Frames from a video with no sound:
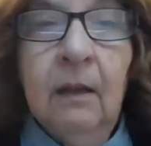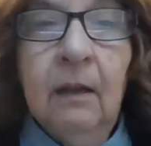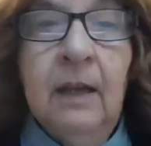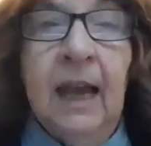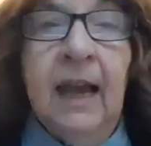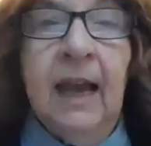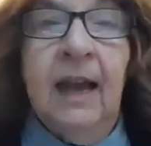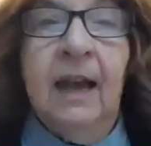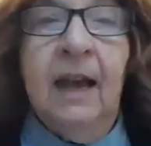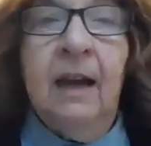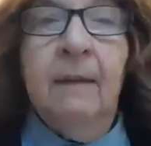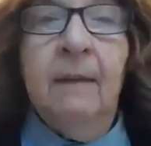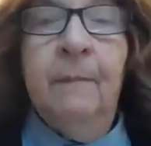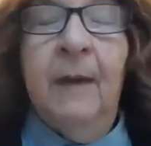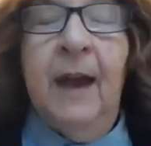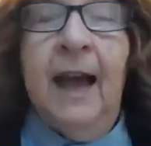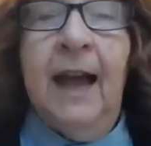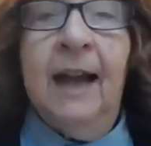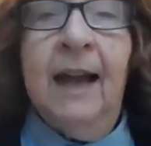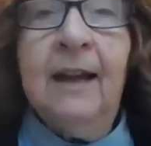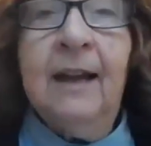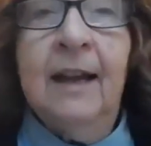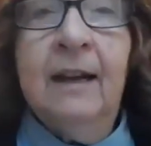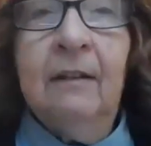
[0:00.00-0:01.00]
Yeah, I'm
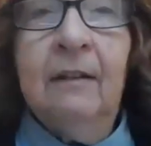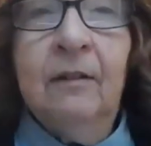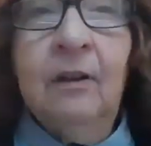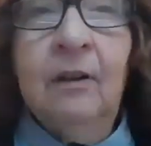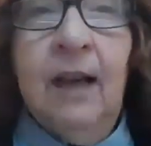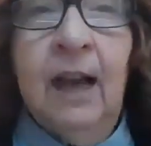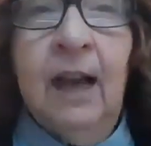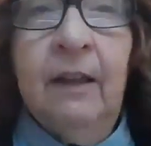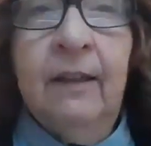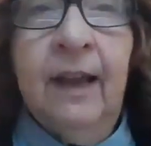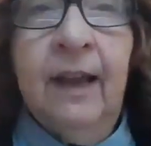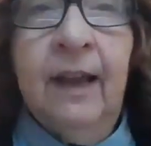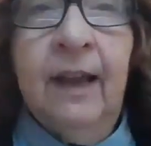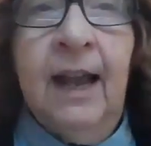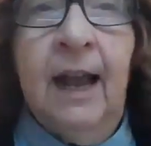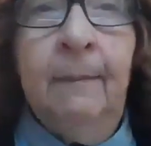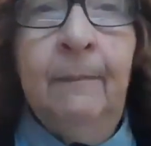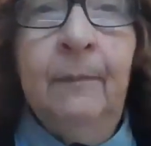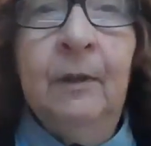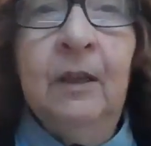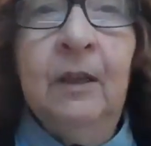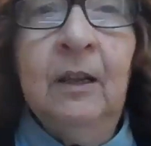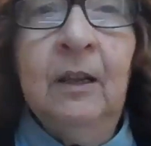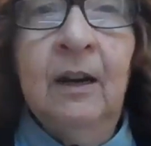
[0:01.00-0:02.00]
back. I don't know how that
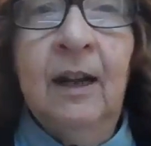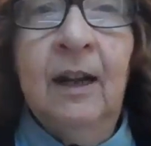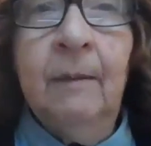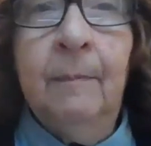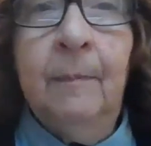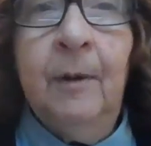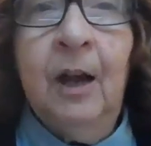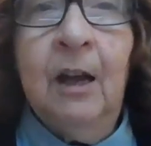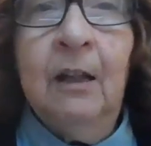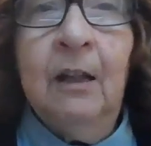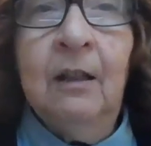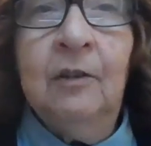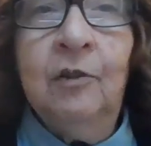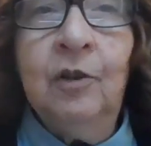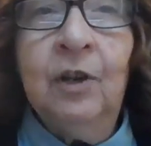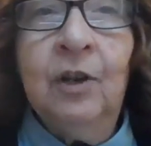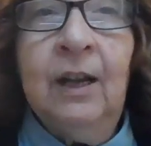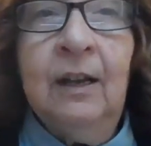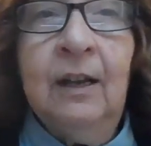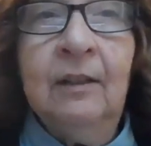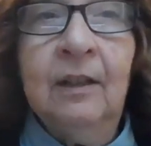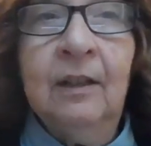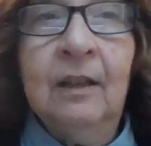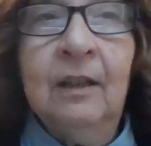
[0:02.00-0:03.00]
happened and I
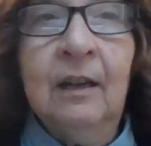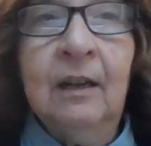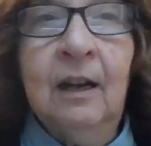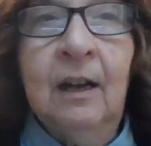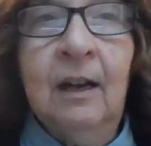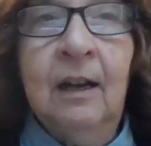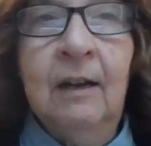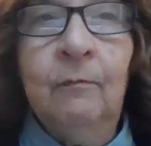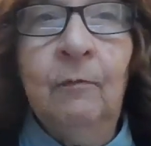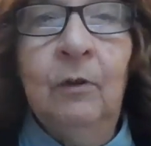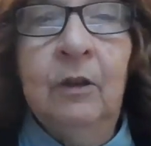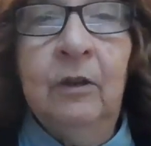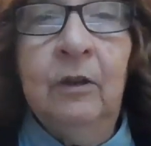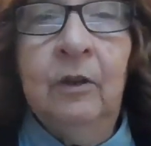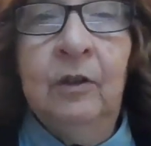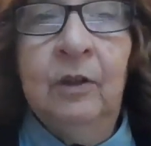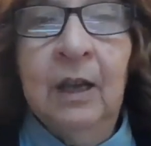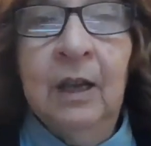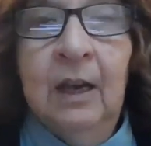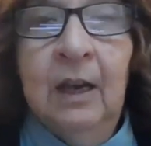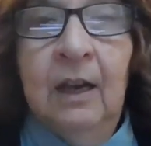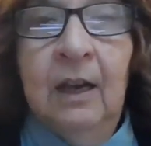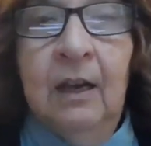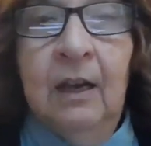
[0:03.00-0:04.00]
apologized and I was
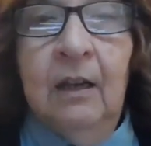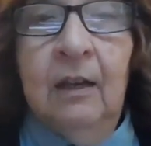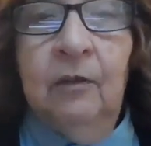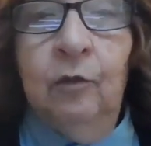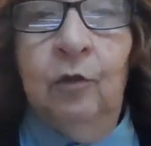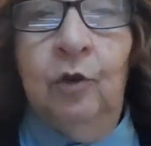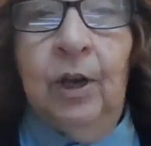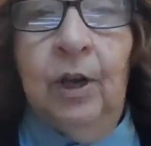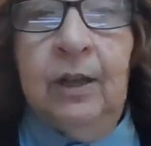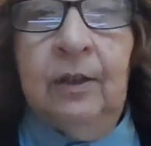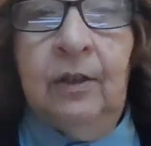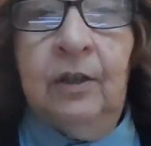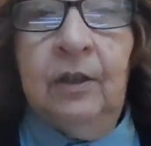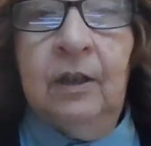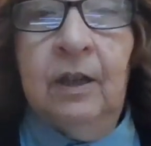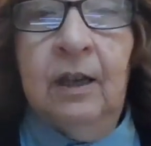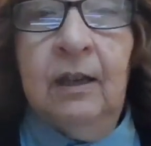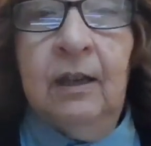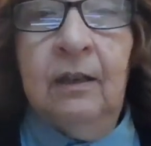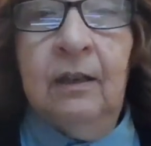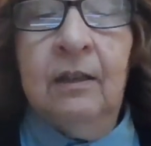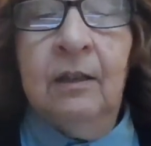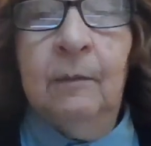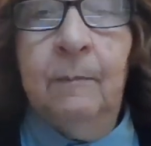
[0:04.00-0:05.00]
just
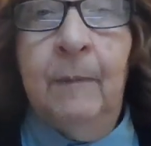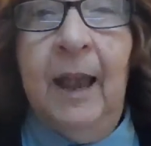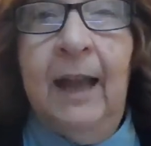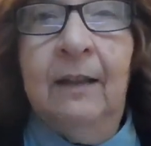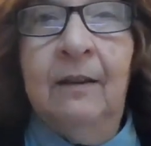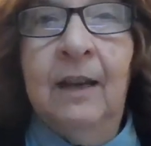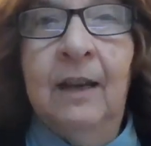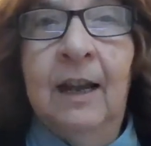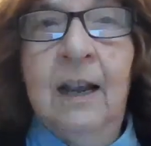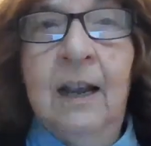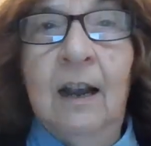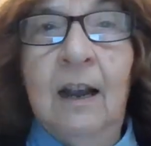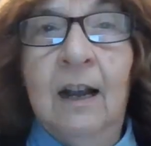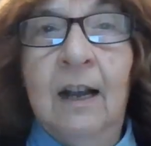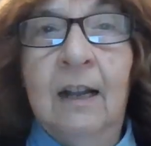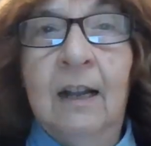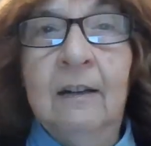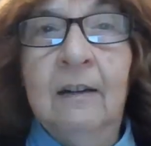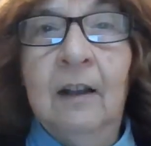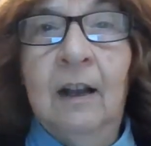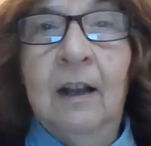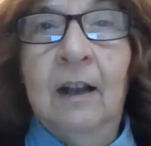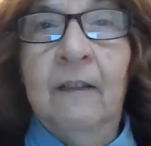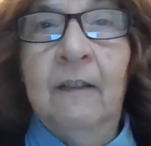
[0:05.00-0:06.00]
expanding
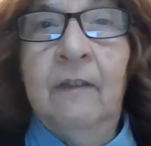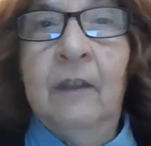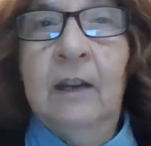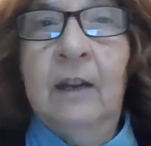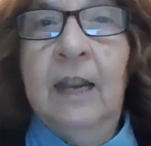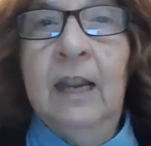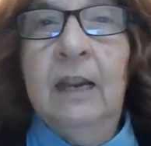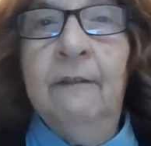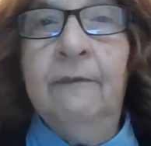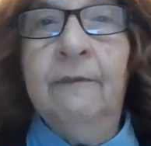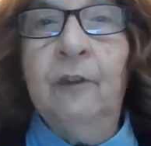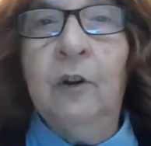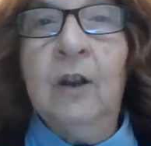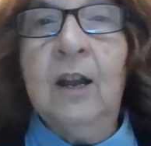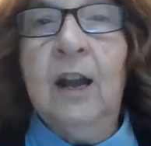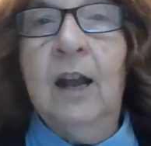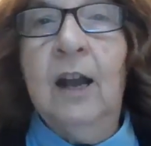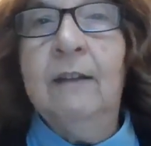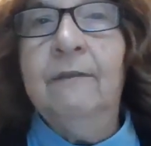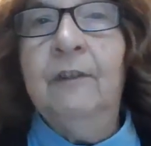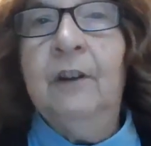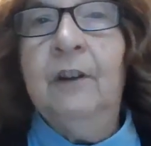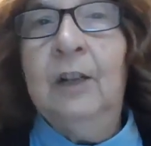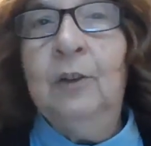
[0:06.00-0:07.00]
on on the need for
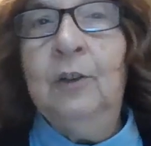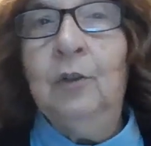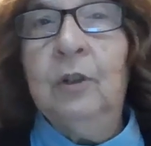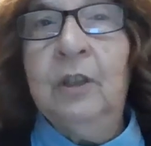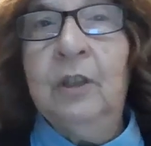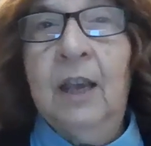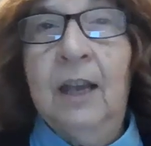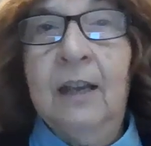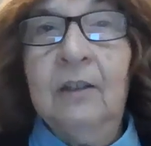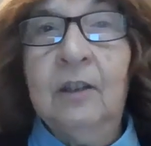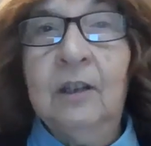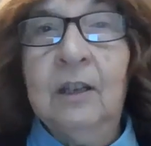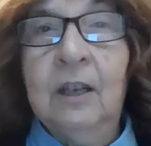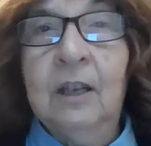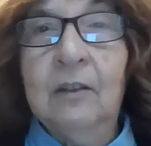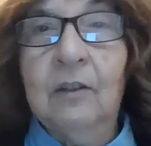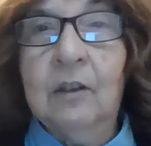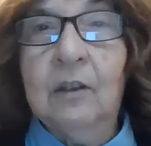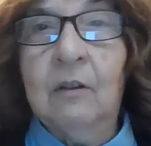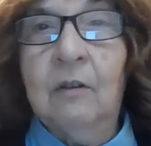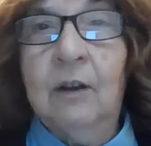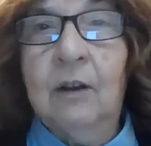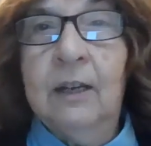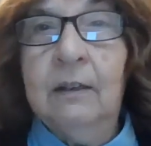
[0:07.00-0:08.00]
confidential testing
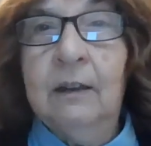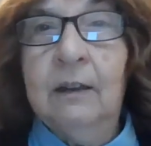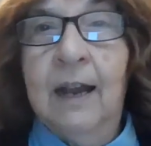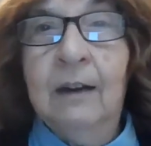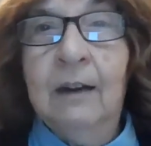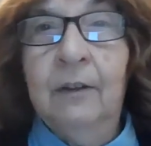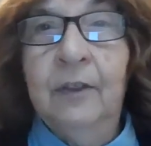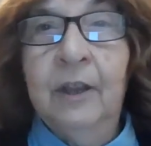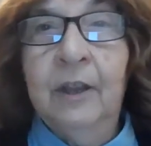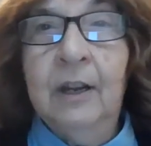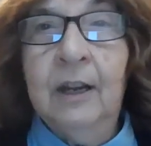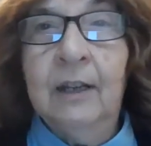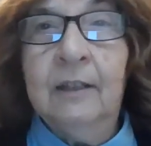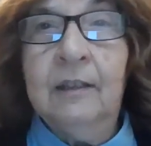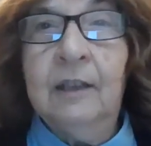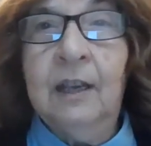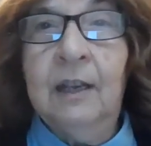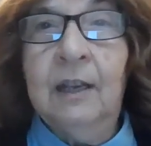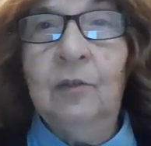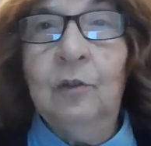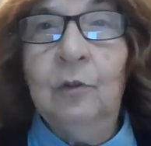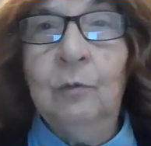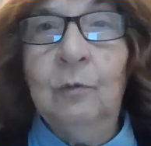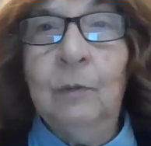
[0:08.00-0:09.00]
so I, I don't think I
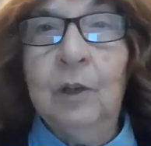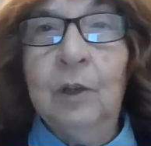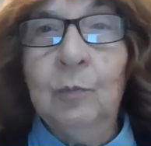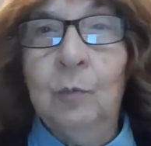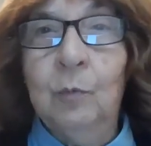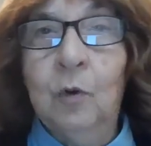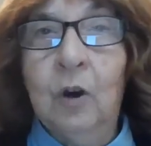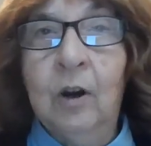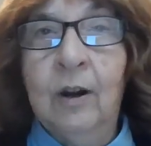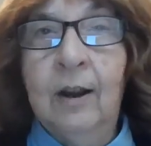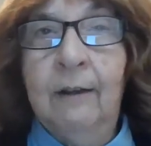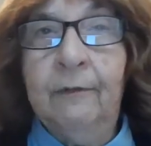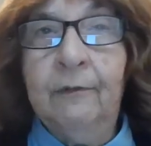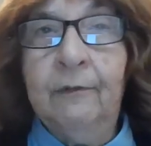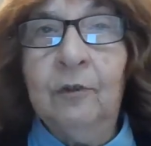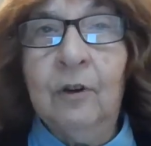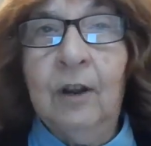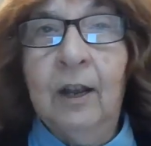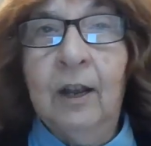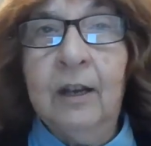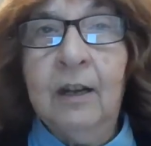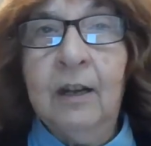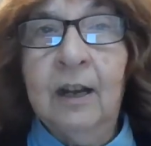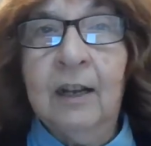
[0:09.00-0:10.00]
said too much more after
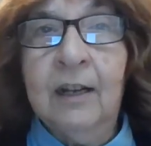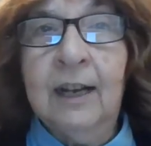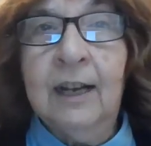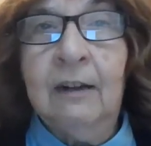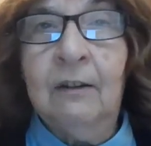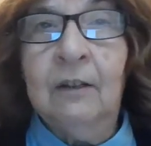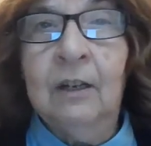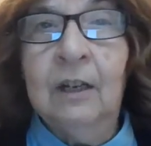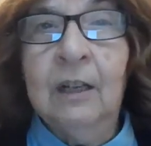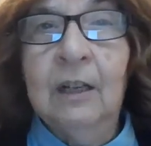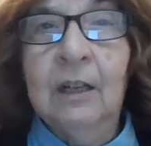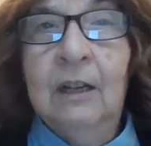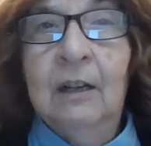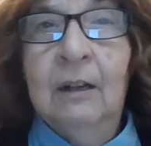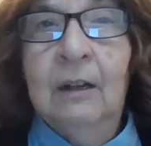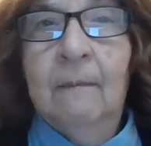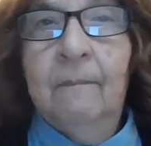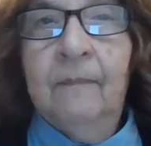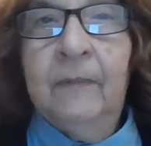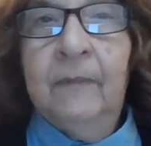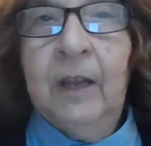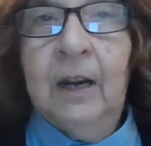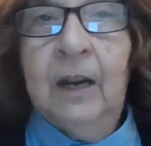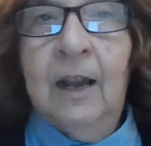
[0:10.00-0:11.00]
I cut out
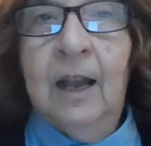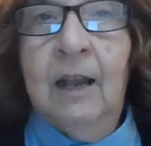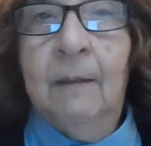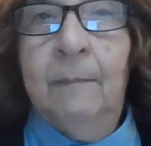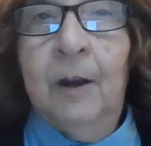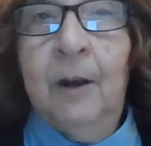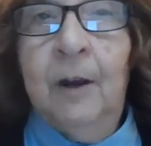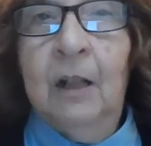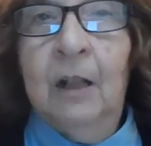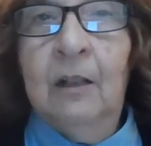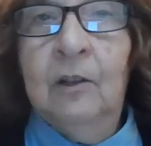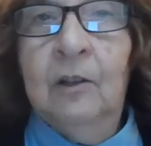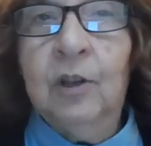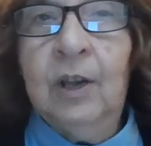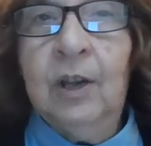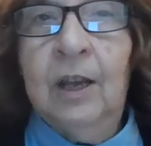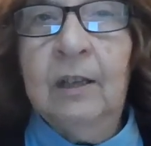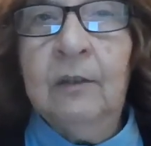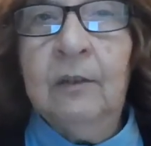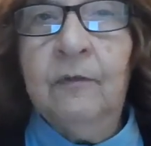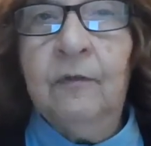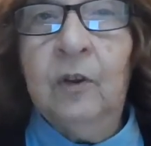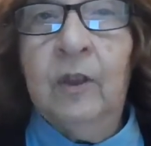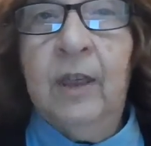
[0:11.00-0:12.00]
and I
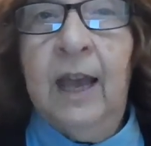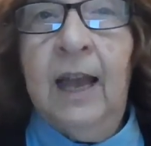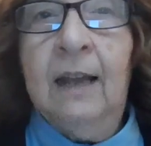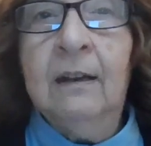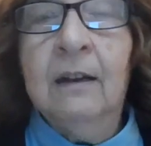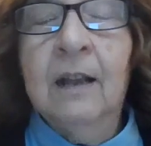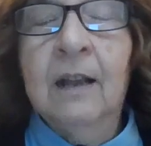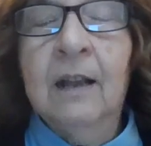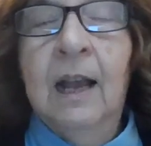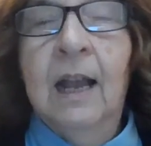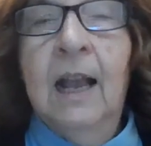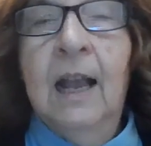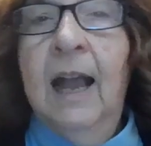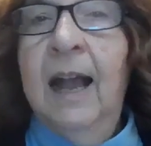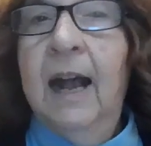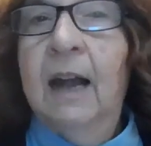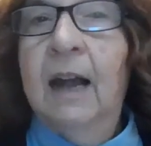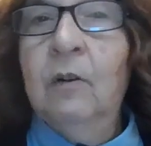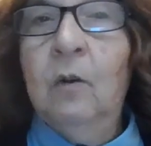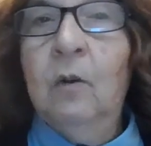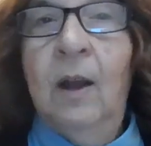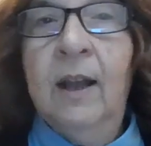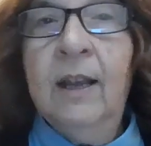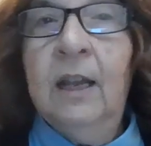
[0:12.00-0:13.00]
apologize for that. How
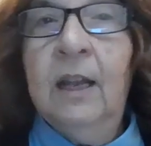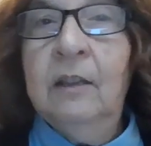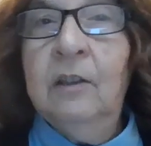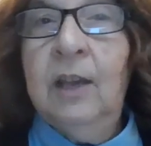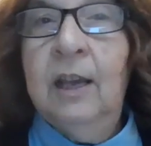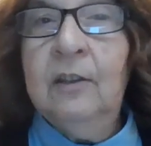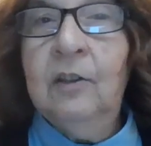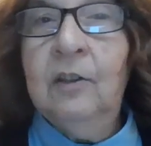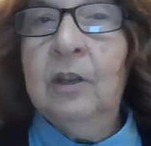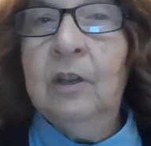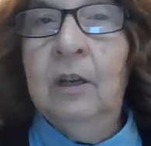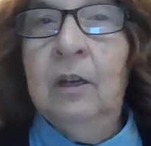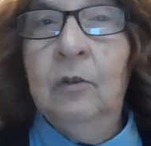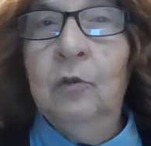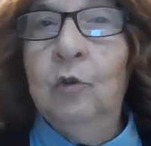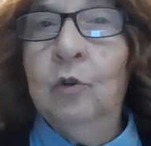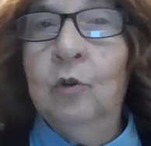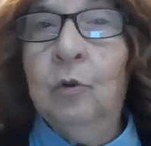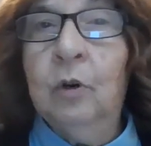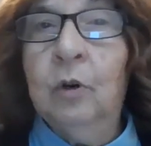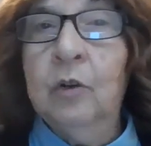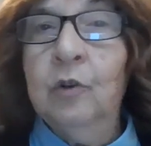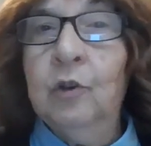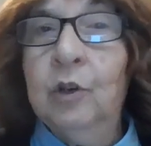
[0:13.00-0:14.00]
do I get tested in
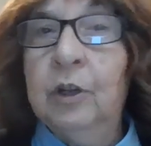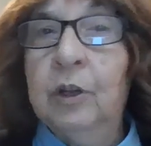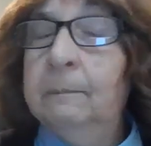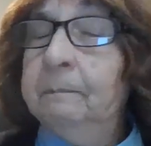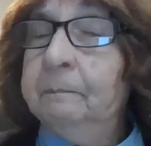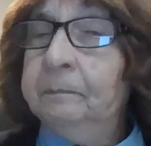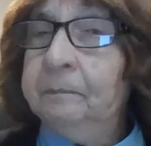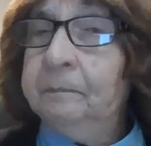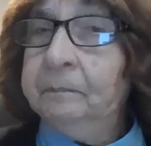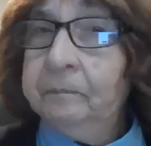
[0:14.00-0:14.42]
Georgia?